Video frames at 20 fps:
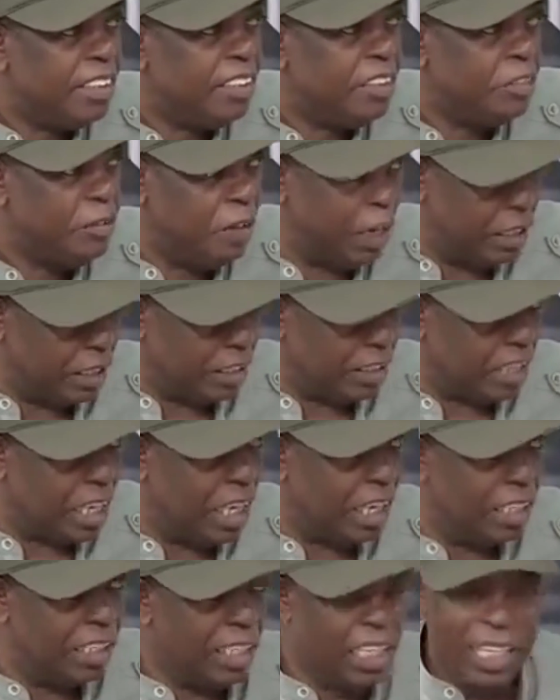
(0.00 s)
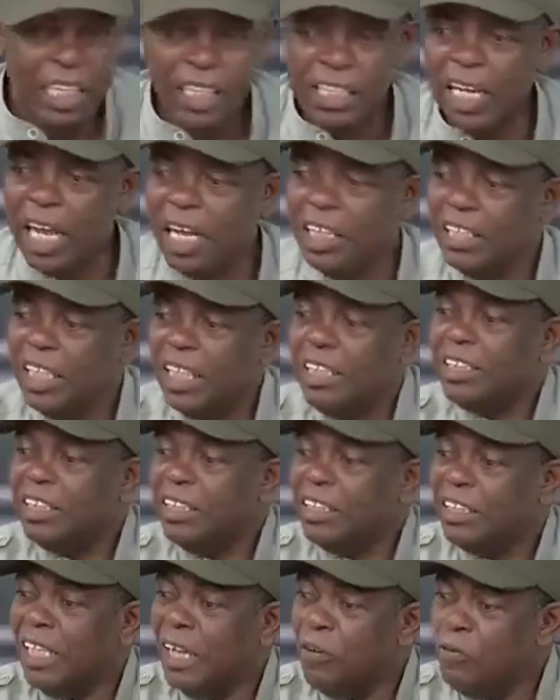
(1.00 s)
You understand? Now, this
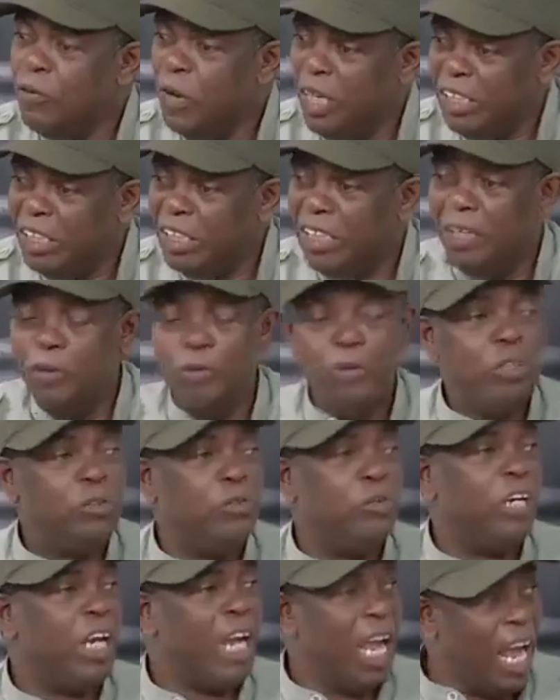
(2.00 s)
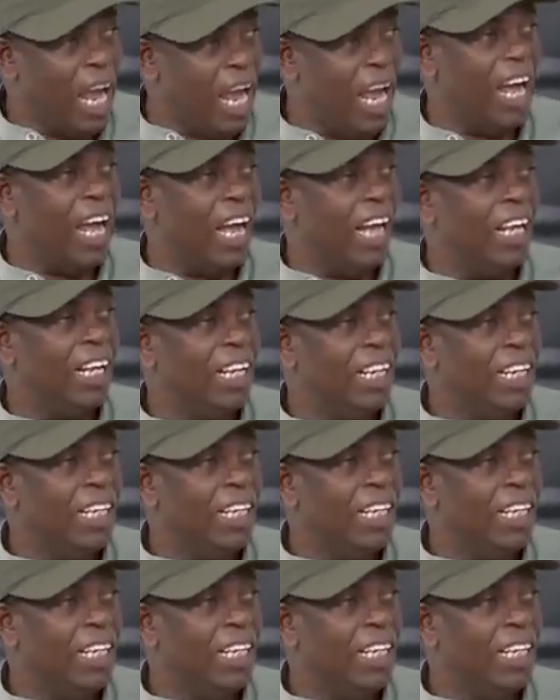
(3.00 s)
is the region in which we are.